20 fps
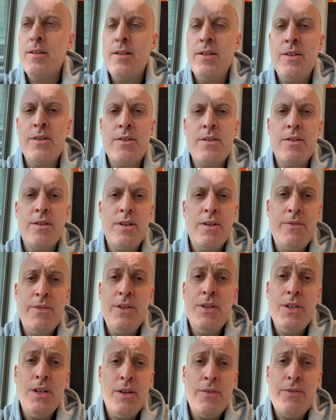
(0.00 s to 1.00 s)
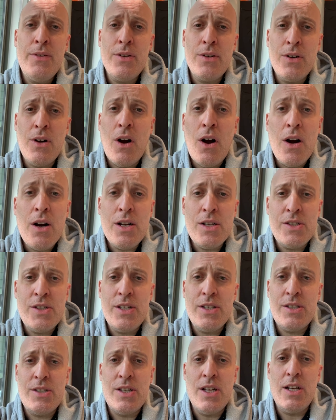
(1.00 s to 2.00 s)
if you're an
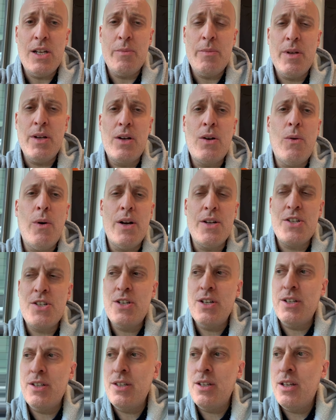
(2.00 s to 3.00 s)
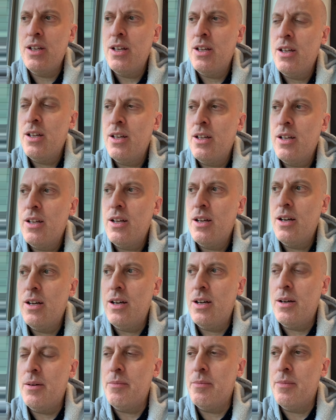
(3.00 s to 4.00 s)
artist sending me a question,
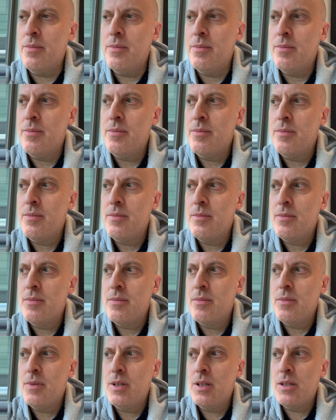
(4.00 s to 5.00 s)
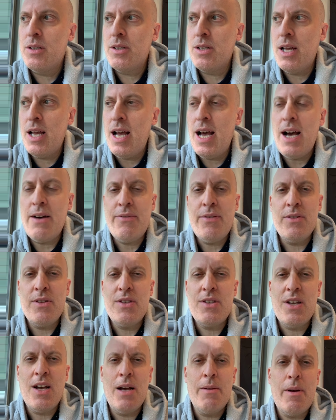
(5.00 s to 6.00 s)
half of
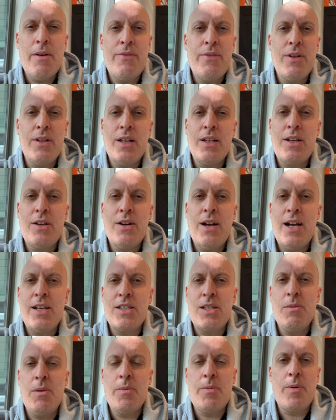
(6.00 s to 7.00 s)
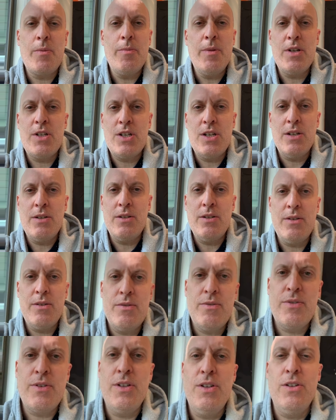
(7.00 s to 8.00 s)
the time I feel like you're asking me permission
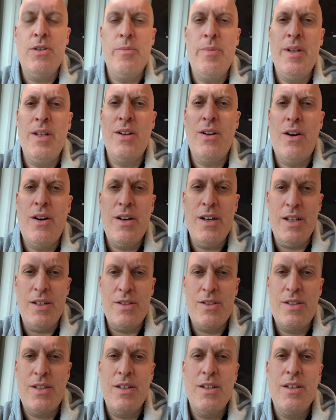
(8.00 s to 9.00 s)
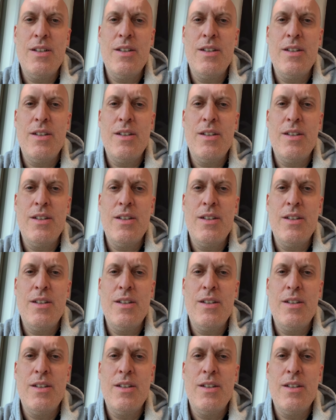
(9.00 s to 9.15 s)
for you to be an artist,